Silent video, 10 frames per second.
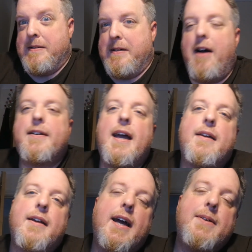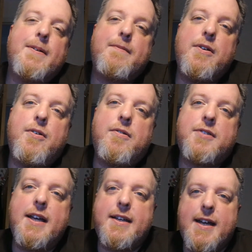Okay, anyway, you all
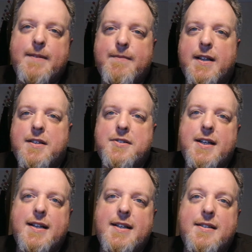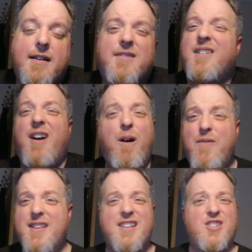take care, and I'll see you later. And
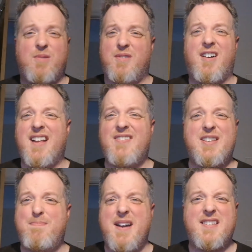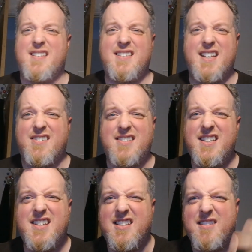hopefully next time I'll have this better lit, because
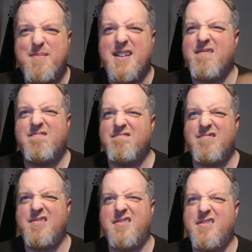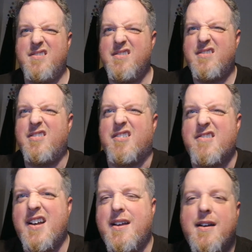this is a bit not
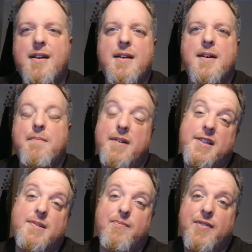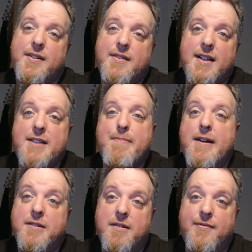great, but it's something, and it's
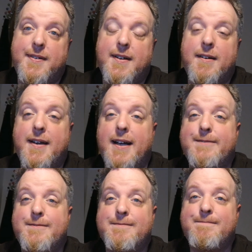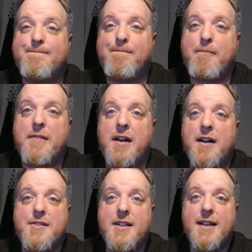better than nothing. Okay, all
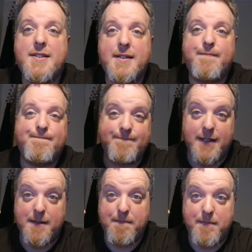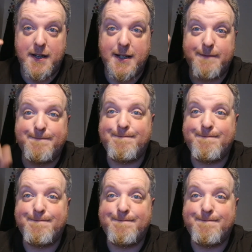right, see you later. All right, bye now.